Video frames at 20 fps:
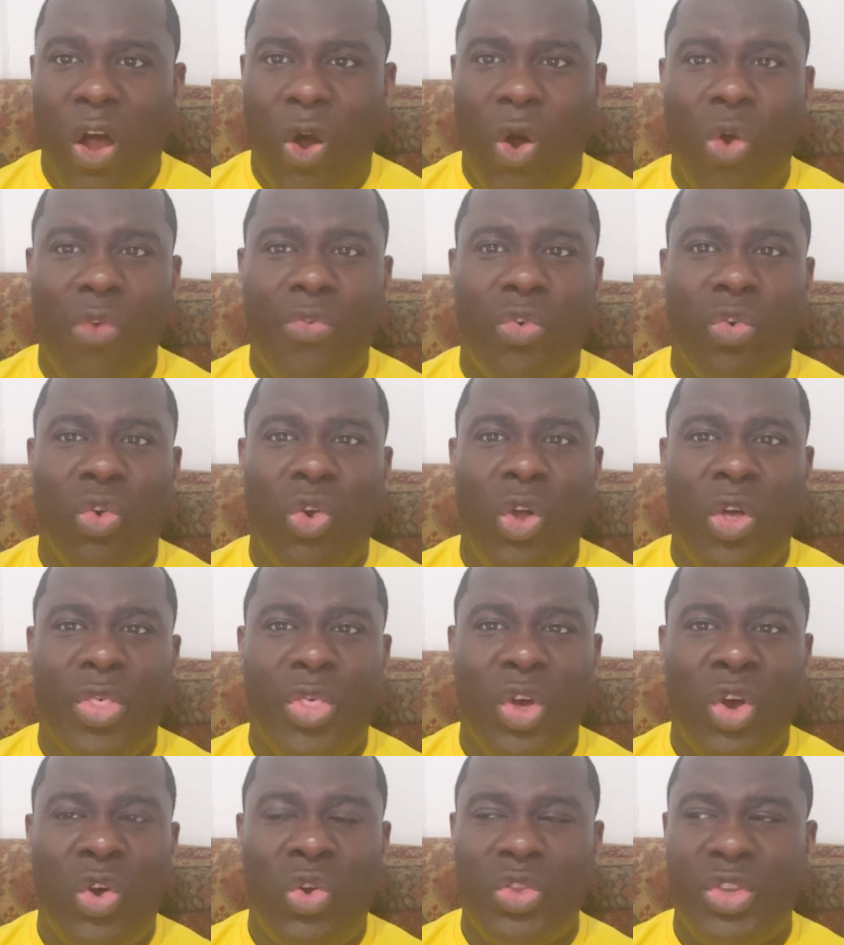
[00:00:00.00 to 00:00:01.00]

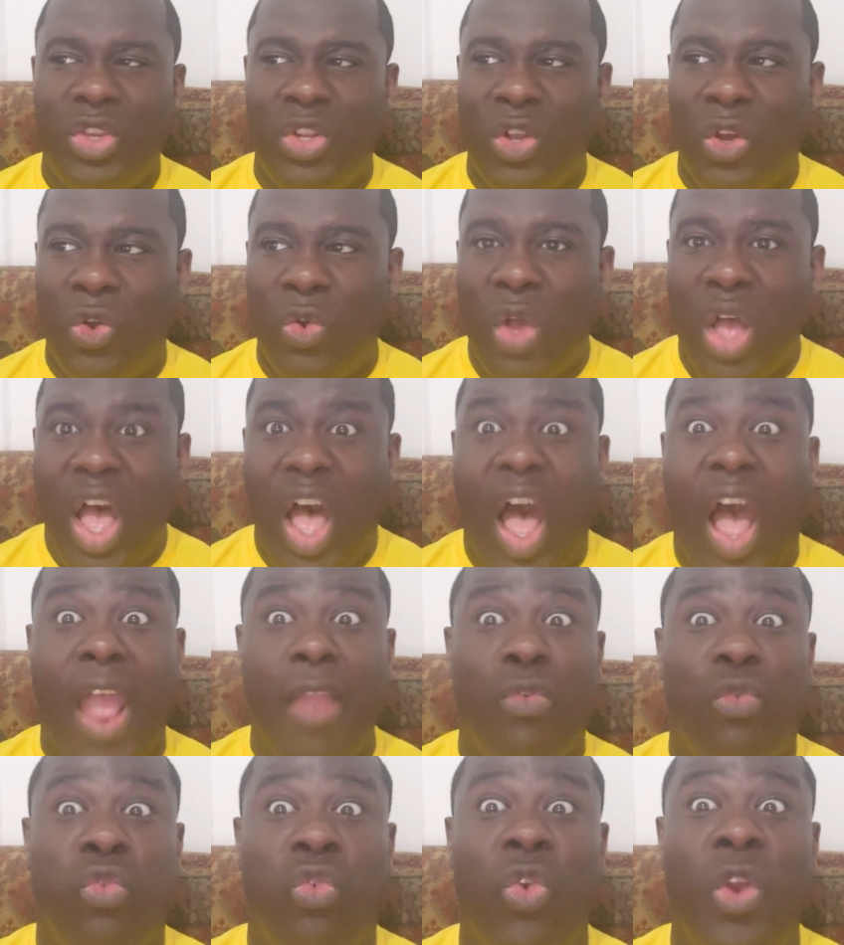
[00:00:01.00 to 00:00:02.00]
Overall, though, you know,
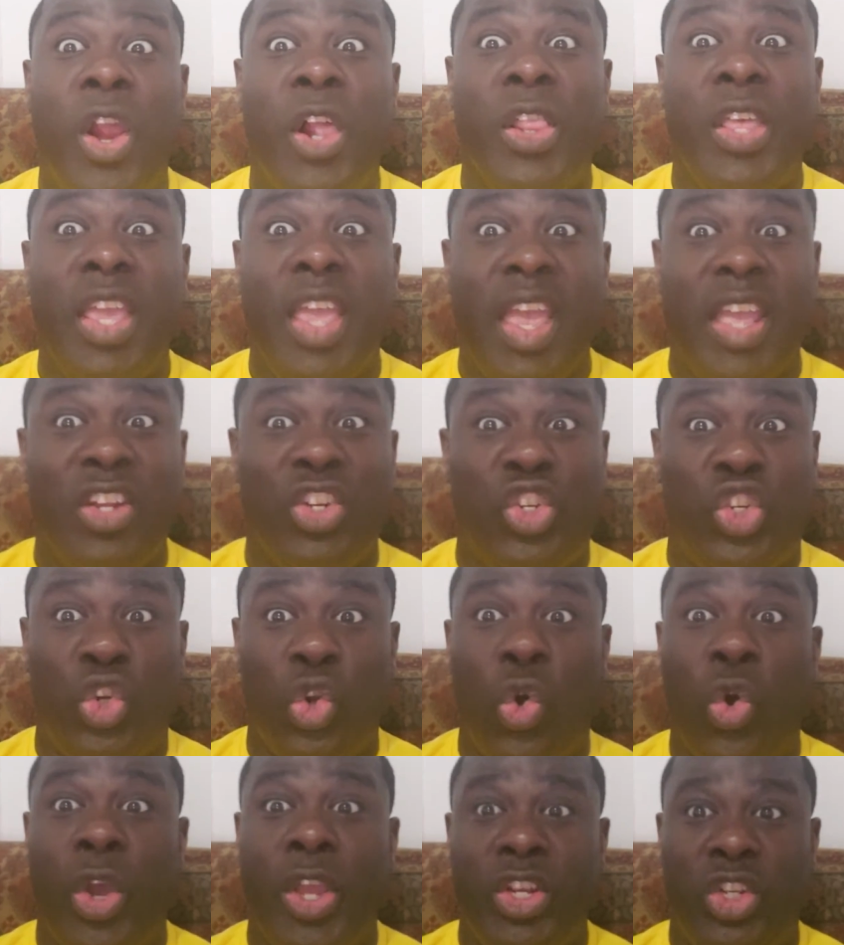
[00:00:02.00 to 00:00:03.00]
I really
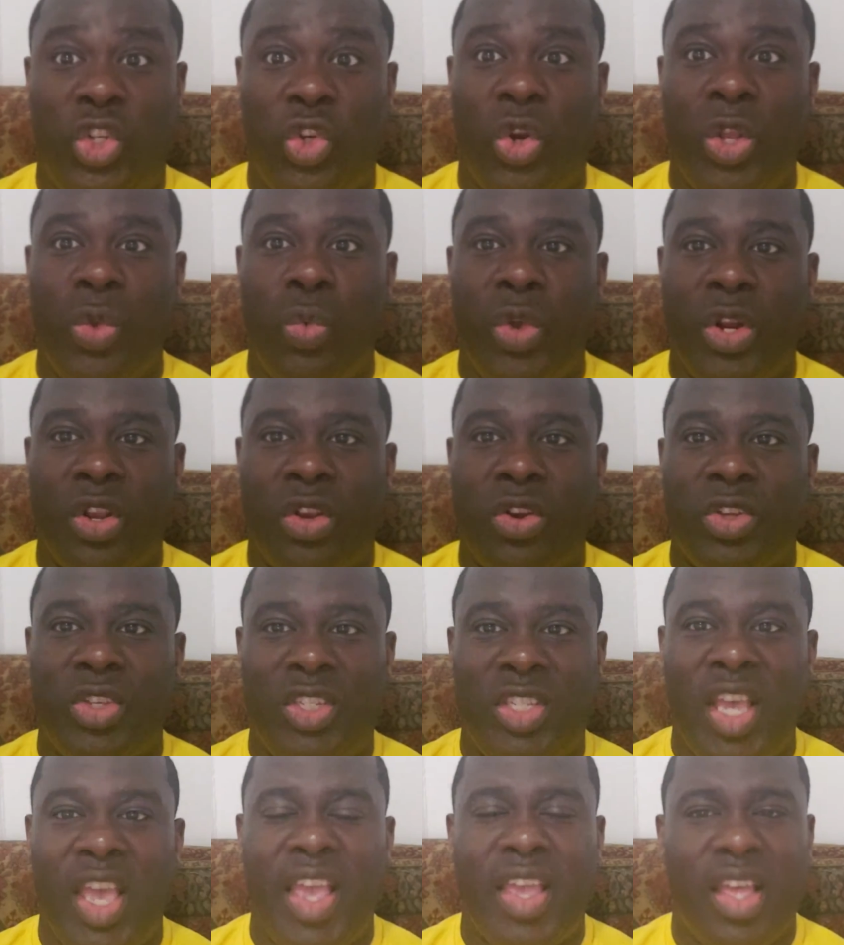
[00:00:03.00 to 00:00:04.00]
enjoy Jodie
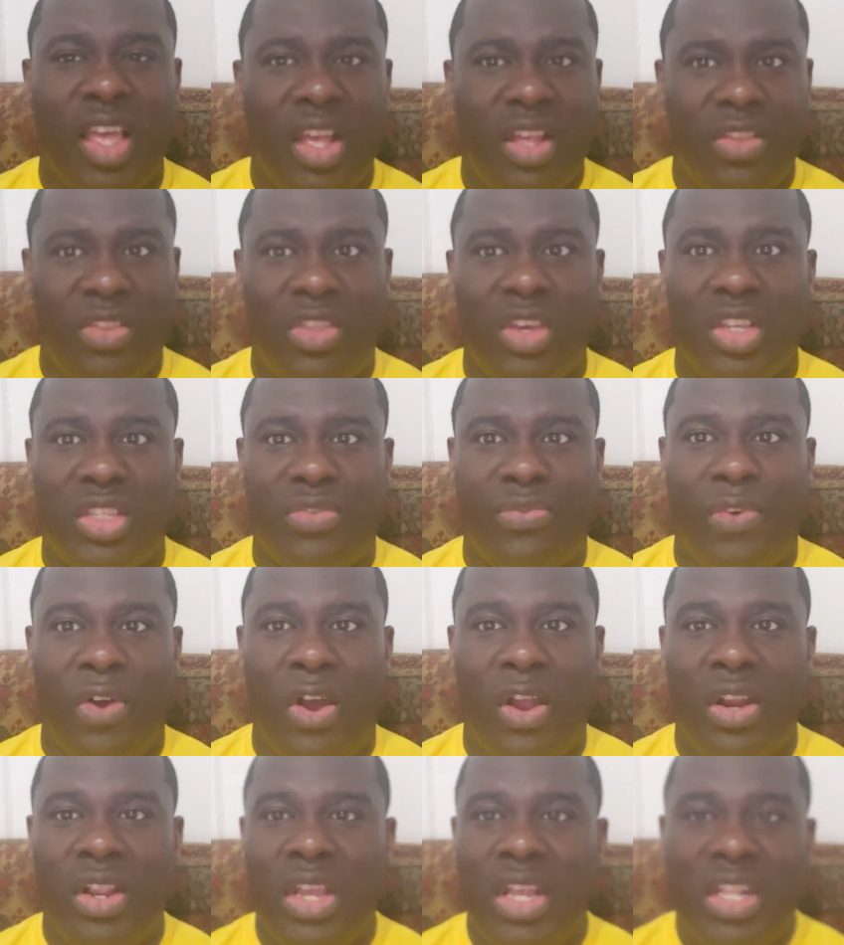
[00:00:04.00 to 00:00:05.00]
Whittaker's take thus
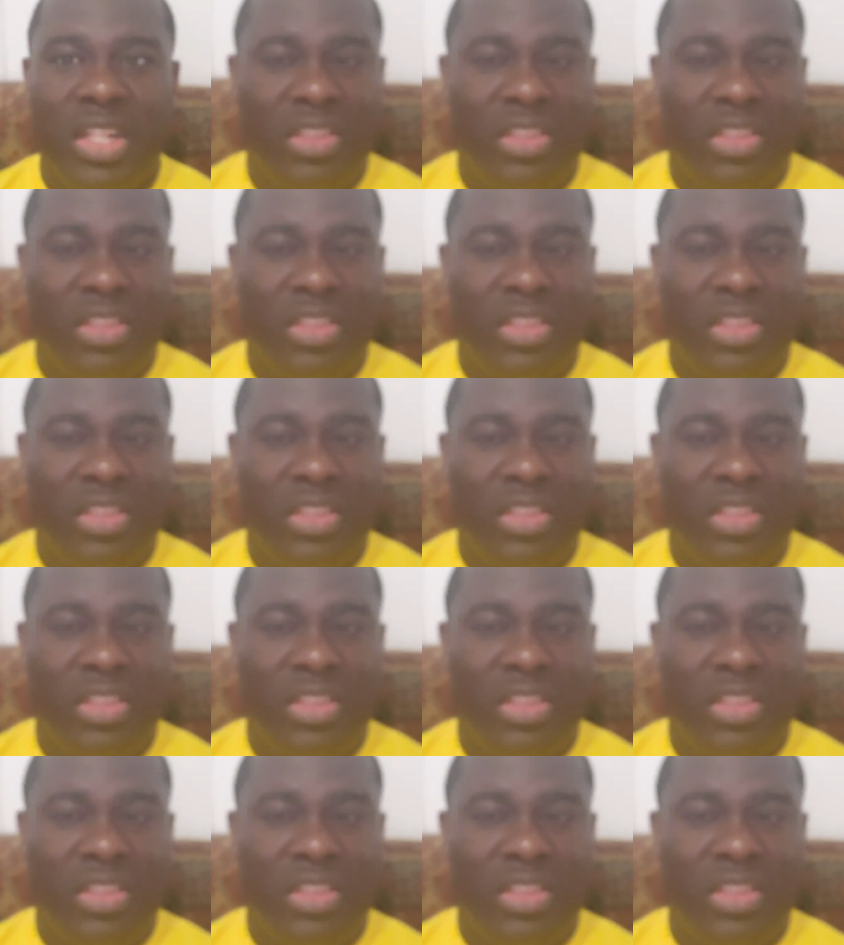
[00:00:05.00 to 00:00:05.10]
far.